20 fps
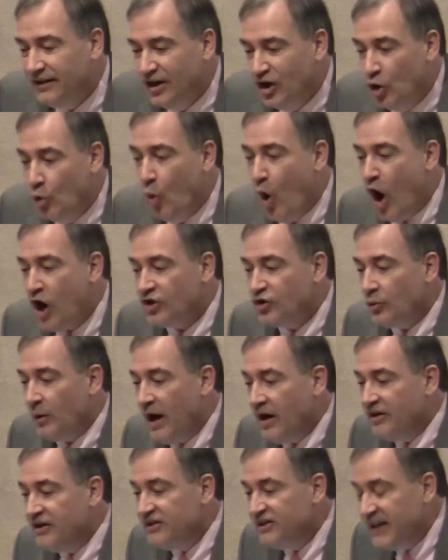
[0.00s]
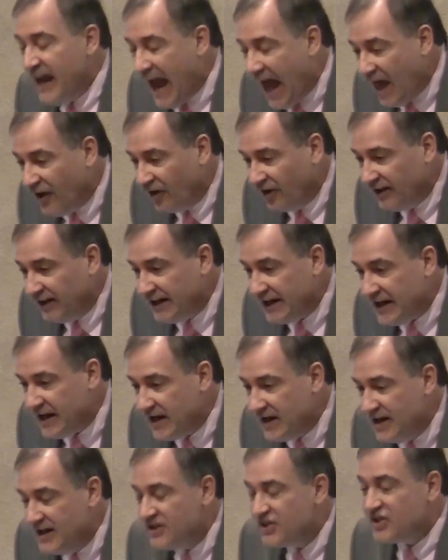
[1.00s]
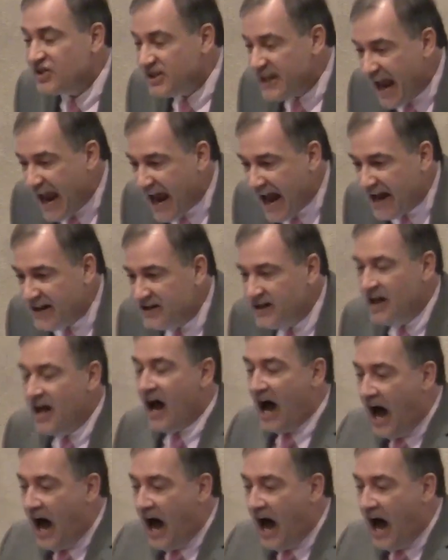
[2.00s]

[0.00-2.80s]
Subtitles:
who walked around in Galilee said,